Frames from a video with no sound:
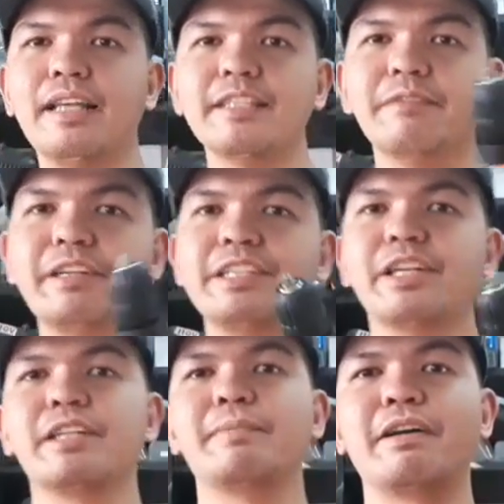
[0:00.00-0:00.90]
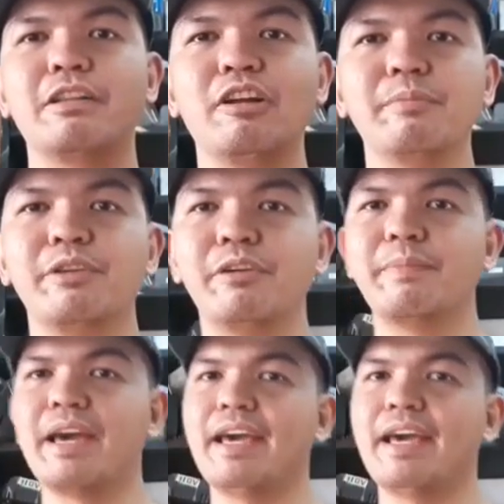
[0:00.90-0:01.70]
did some research about Lomvum,